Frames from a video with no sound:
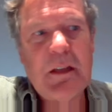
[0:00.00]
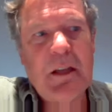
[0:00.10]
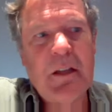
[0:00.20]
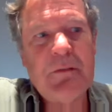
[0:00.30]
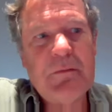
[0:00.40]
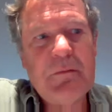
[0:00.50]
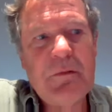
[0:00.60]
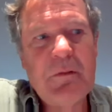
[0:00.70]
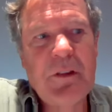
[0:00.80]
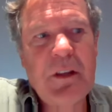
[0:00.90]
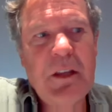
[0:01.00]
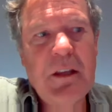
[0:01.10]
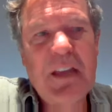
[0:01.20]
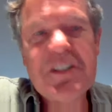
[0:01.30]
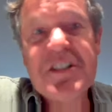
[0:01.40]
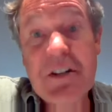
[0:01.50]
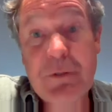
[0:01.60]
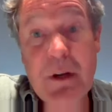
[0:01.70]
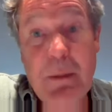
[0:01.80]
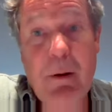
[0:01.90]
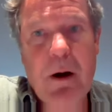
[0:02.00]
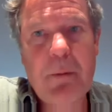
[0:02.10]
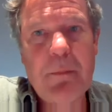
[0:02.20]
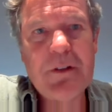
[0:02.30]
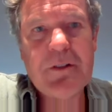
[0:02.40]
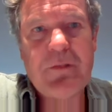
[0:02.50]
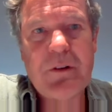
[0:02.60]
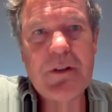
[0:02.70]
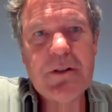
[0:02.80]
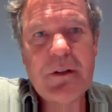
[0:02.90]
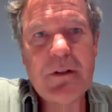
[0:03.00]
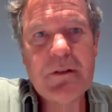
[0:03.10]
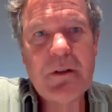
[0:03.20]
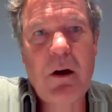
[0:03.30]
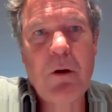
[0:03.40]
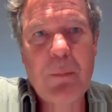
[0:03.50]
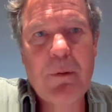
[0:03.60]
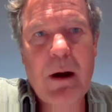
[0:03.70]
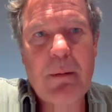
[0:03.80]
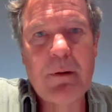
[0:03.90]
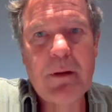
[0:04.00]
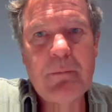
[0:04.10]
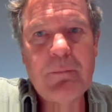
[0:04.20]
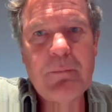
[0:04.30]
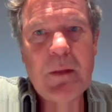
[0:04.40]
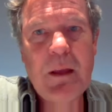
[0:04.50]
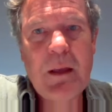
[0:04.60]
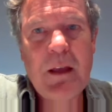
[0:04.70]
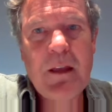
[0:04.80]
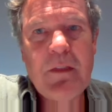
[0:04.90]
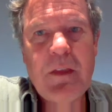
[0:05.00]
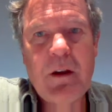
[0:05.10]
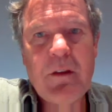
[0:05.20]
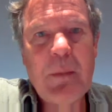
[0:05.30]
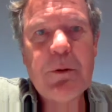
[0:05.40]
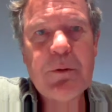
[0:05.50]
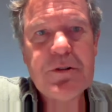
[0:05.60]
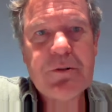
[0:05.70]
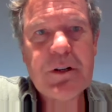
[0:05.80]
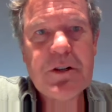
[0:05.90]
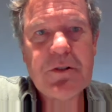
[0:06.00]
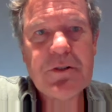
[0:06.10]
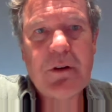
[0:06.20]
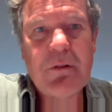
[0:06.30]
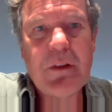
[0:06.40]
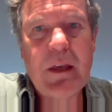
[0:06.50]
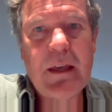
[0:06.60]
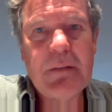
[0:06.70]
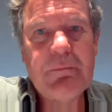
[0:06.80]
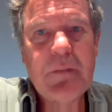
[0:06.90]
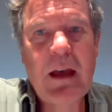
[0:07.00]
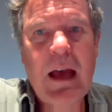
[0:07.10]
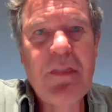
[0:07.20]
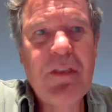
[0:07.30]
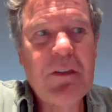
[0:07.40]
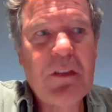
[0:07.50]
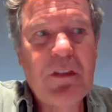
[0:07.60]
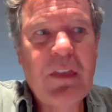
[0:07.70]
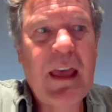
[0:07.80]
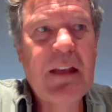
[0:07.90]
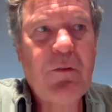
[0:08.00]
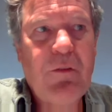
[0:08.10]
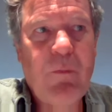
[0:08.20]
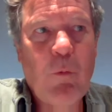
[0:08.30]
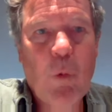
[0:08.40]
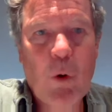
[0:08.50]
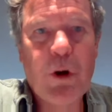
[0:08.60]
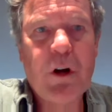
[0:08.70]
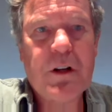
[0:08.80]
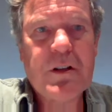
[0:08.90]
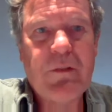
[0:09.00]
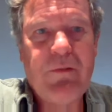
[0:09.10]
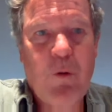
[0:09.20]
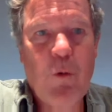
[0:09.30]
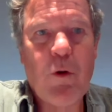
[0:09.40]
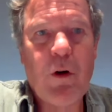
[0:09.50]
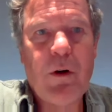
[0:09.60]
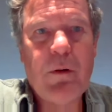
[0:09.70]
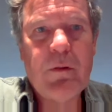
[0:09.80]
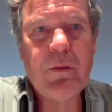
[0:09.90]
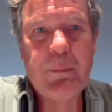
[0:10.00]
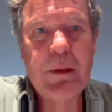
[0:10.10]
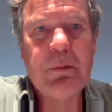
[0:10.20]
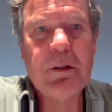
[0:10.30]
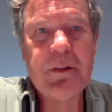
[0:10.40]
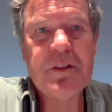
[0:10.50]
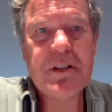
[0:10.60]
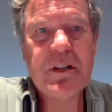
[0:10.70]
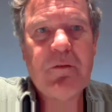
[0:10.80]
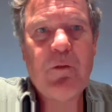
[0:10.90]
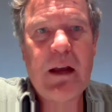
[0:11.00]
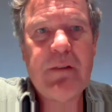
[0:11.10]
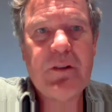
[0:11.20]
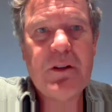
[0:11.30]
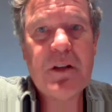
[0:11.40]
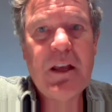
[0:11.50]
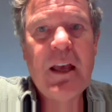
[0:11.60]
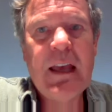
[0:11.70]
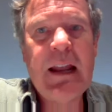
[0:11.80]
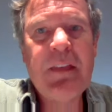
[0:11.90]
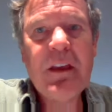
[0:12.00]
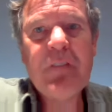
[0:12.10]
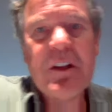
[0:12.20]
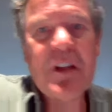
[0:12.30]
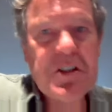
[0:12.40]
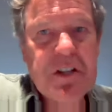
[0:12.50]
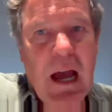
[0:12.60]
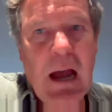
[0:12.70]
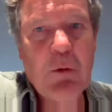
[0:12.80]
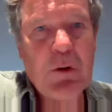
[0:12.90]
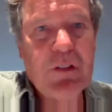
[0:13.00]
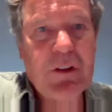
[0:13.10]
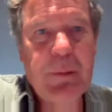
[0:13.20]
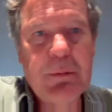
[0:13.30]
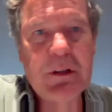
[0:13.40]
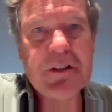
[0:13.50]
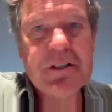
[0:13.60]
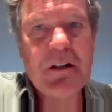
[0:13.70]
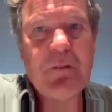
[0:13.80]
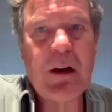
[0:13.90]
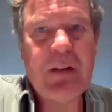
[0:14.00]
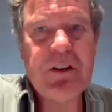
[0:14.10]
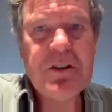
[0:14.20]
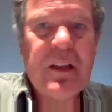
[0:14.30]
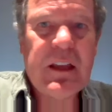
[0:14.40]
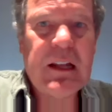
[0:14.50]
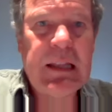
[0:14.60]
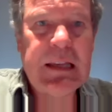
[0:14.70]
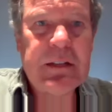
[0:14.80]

uh, the accessory apartments, for instance, on a property, they they put restrictions on that. I think that that works for the people in the city of Whitefish. And I think if it does not work for the people in the city of Whitefish, they can elect